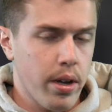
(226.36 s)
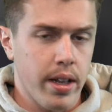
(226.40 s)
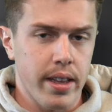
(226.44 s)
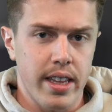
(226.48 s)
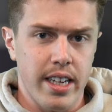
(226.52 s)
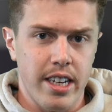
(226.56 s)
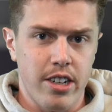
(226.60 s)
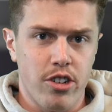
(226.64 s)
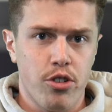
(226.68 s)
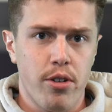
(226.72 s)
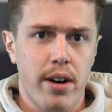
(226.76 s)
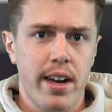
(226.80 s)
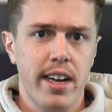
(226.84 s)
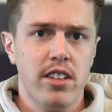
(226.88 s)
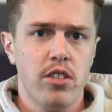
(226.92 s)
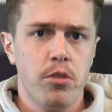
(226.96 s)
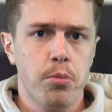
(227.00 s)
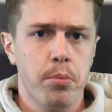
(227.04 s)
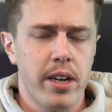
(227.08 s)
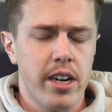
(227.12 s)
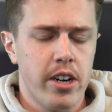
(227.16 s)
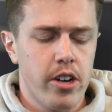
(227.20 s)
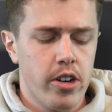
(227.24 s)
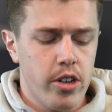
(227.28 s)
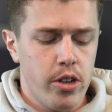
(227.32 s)
on the
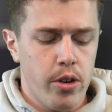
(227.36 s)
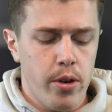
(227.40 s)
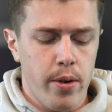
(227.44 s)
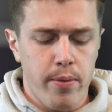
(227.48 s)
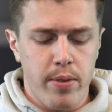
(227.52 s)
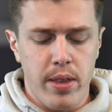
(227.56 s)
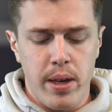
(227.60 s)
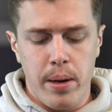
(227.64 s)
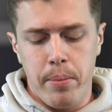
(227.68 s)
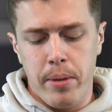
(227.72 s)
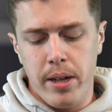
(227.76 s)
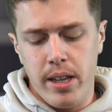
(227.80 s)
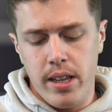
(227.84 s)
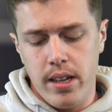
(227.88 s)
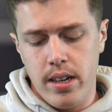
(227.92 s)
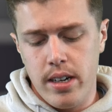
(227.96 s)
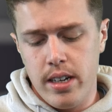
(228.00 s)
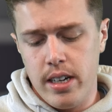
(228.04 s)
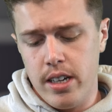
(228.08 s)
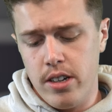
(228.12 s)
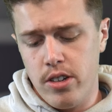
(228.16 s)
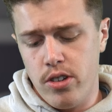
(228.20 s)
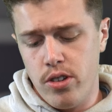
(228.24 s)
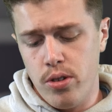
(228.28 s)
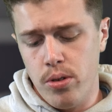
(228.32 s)
transmitter, you have the
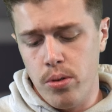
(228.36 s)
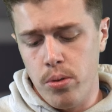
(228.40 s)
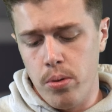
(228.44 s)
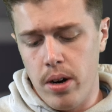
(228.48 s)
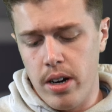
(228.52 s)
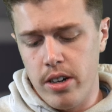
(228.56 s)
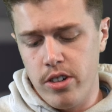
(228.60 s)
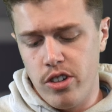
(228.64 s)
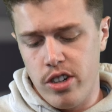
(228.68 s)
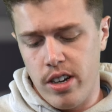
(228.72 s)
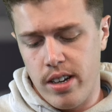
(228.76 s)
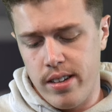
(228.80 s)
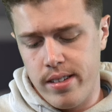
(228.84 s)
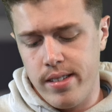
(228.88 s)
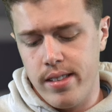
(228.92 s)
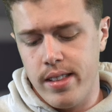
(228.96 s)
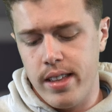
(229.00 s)
ability to adjust